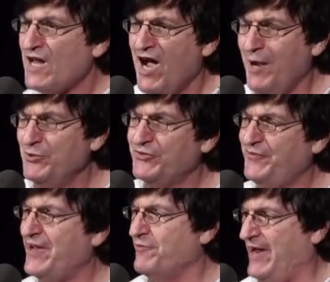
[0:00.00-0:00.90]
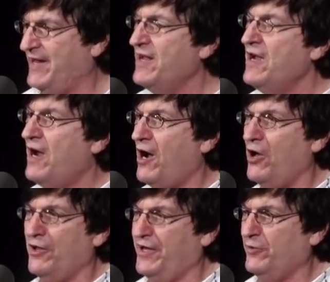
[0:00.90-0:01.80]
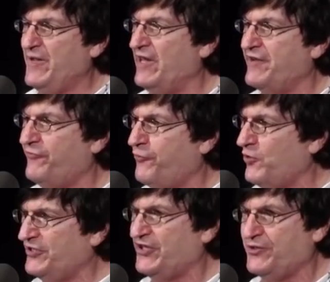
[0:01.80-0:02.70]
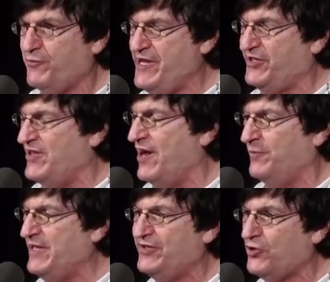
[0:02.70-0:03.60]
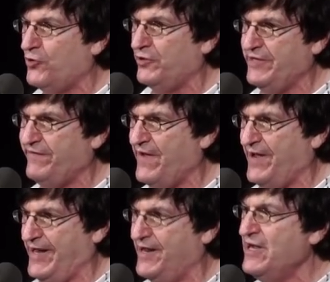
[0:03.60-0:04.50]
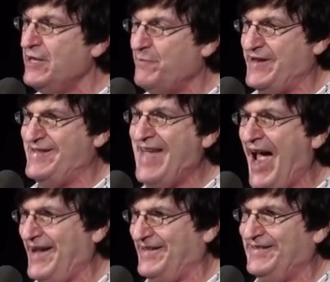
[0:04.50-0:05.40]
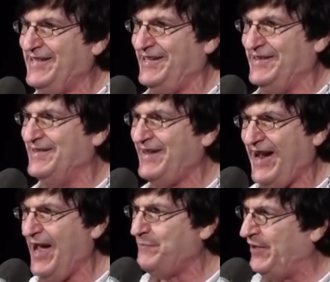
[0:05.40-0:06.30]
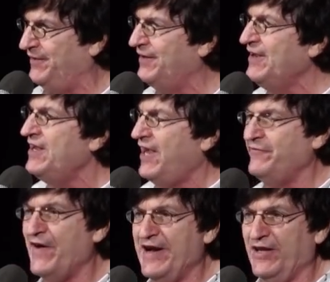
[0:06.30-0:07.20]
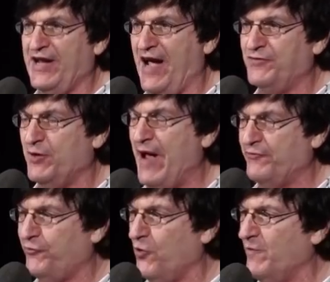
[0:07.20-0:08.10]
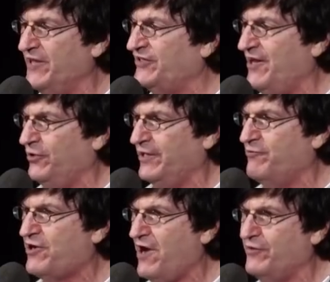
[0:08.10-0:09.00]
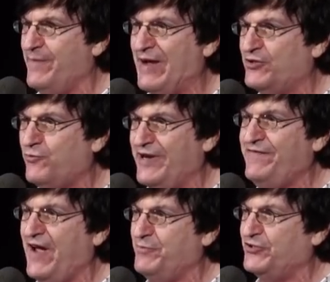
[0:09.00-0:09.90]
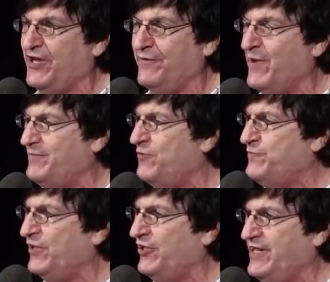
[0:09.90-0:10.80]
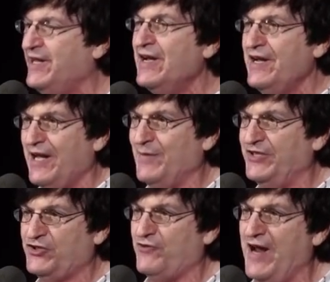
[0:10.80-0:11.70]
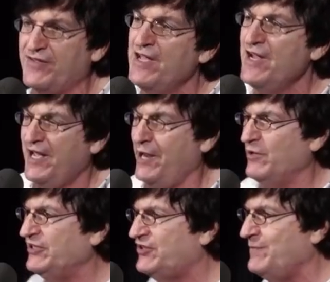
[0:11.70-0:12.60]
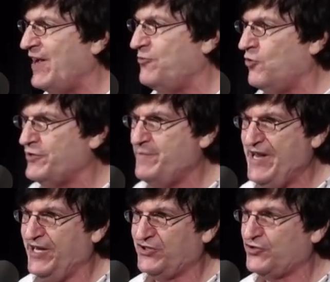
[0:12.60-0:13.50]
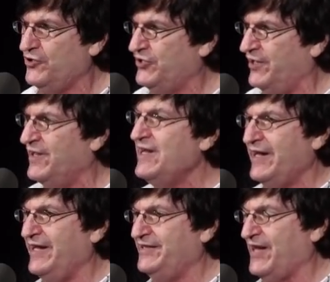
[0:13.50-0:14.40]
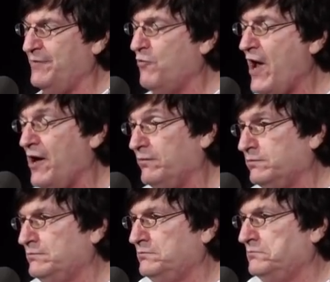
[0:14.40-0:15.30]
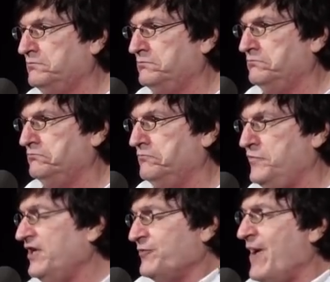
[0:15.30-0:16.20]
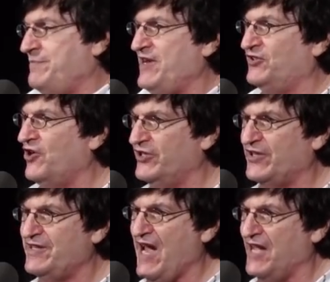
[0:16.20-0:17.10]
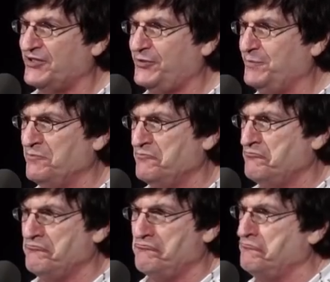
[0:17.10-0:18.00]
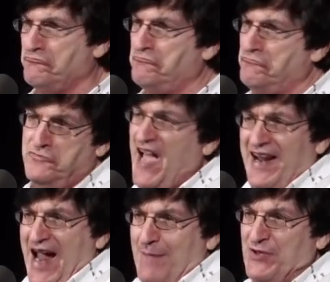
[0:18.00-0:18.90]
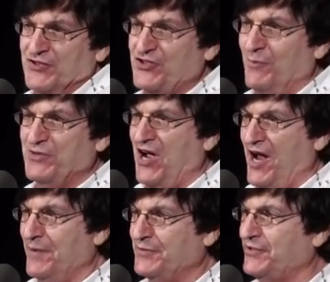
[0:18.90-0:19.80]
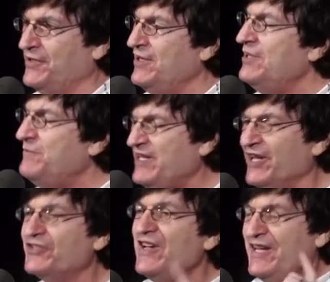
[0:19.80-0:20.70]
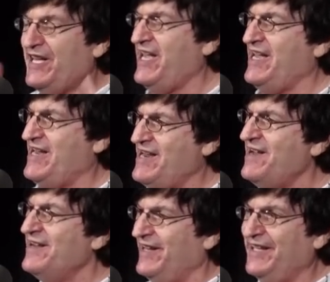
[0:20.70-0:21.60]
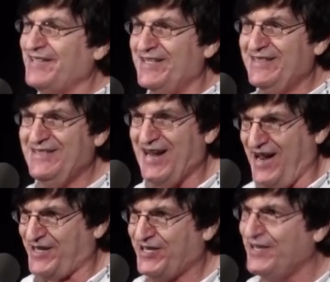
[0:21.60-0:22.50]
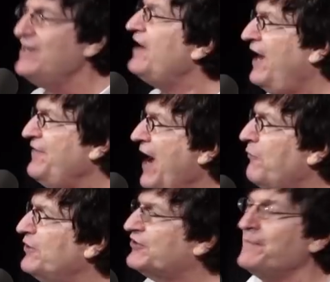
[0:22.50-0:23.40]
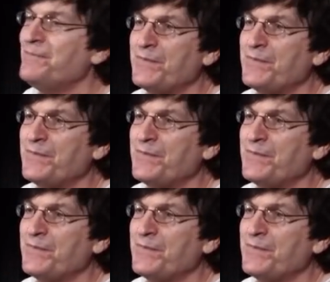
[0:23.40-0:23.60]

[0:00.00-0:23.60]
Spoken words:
I was figuring it'll be like 4 to 6 weeks and then I'll be totally fine, but that didn't happen. And finally, after about 4 months, I'd only recovered about 25% of my mobility and my strength, and I went to see my orthopedic surgeon, and he said, well, this might be as good as it gets. That happens sometimes, because he is a dick, and that was